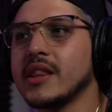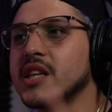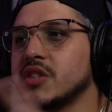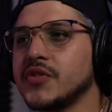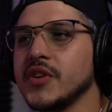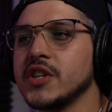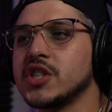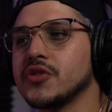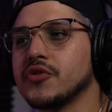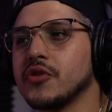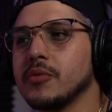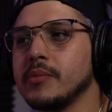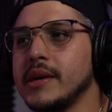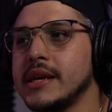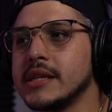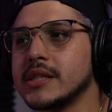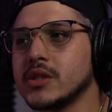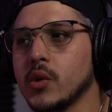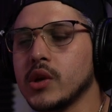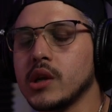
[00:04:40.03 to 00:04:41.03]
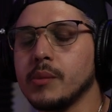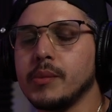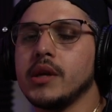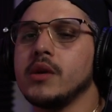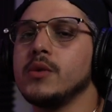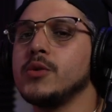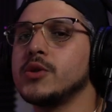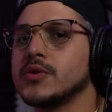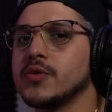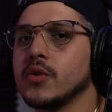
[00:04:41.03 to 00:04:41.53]
this feature for me is going to be
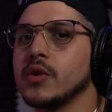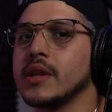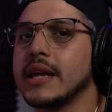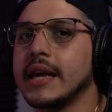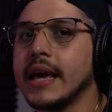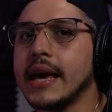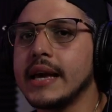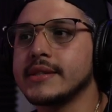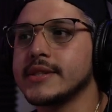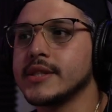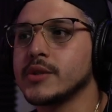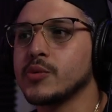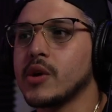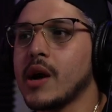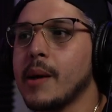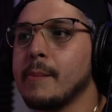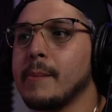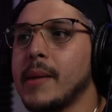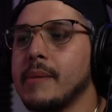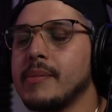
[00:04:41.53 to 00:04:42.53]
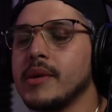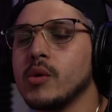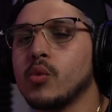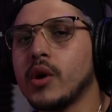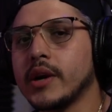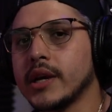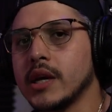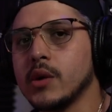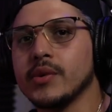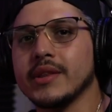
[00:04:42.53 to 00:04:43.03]
useful in cases where I may be
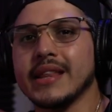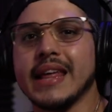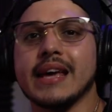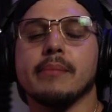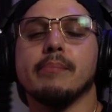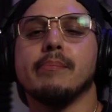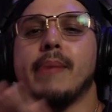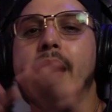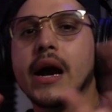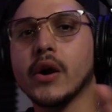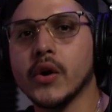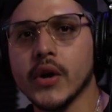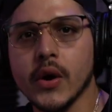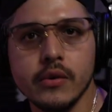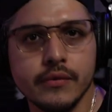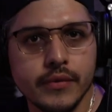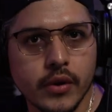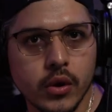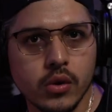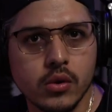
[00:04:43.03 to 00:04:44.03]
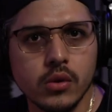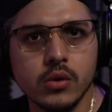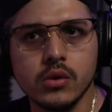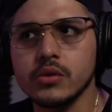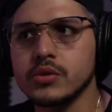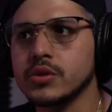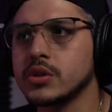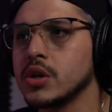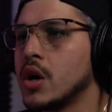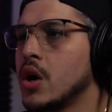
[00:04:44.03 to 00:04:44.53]
working with like background
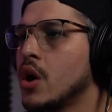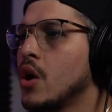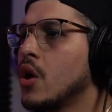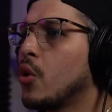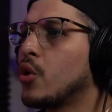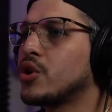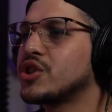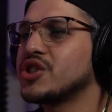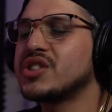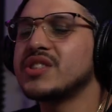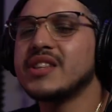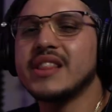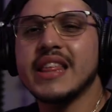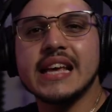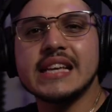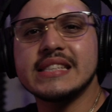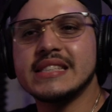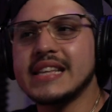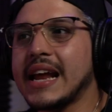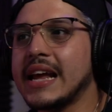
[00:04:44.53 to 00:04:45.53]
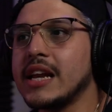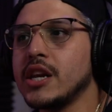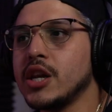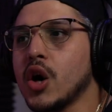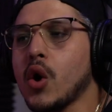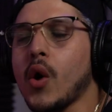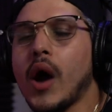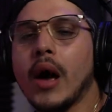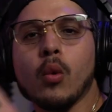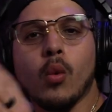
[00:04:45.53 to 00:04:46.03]
vocals or just things that I
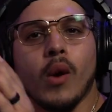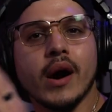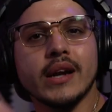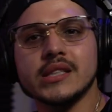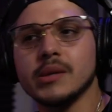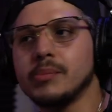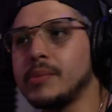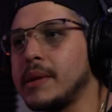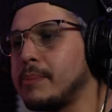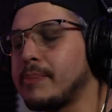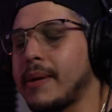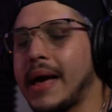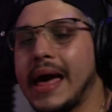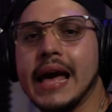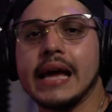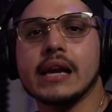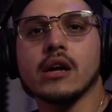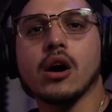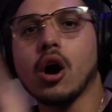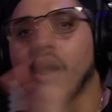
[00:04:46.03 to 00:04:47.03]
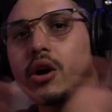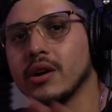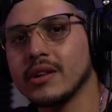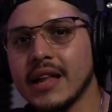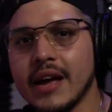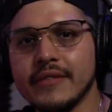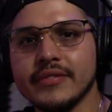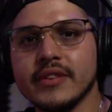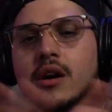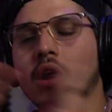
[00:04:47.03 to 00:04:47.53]
know I want to be panned hard
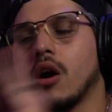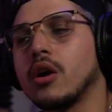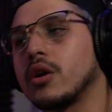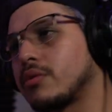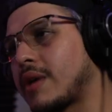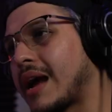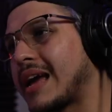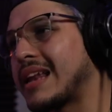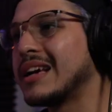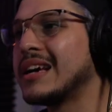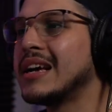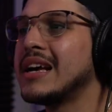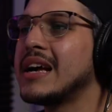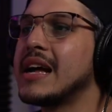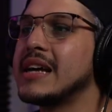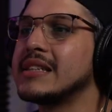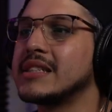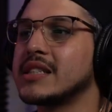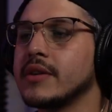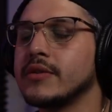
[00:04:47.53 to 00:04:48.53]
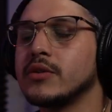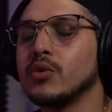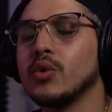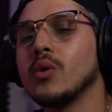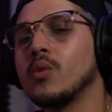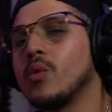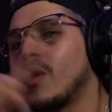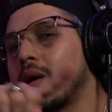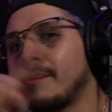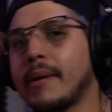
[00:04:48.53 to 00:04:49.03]
left and hard right. Instead of
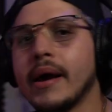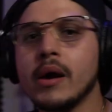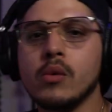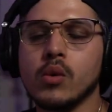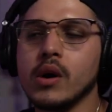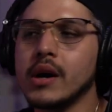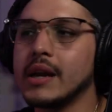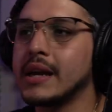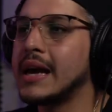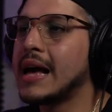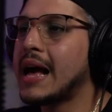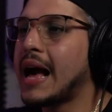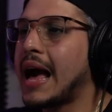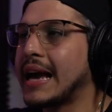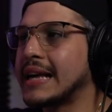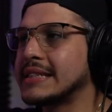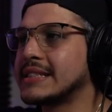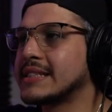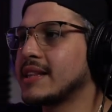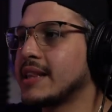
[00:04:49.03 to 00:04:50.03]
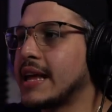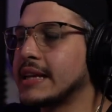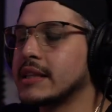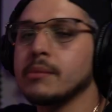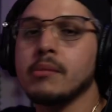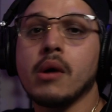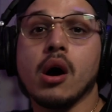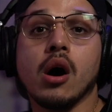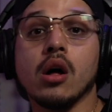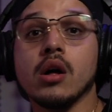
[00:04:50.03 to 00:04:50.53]
doing one by one, I can select
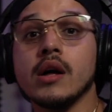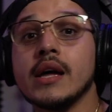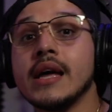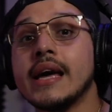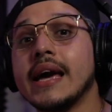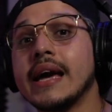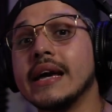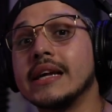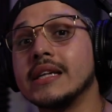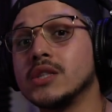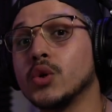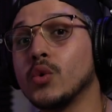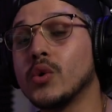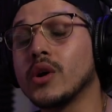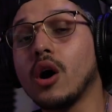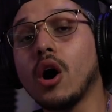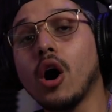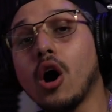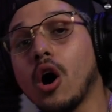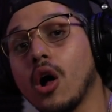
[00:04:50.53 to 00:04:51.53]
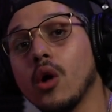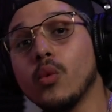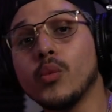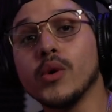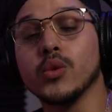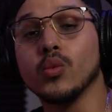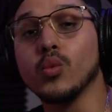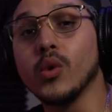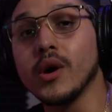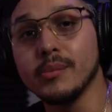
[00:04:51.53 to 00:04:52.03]
them all and do it all
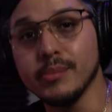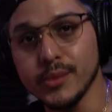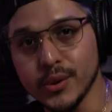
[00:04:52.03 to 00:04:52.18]
with one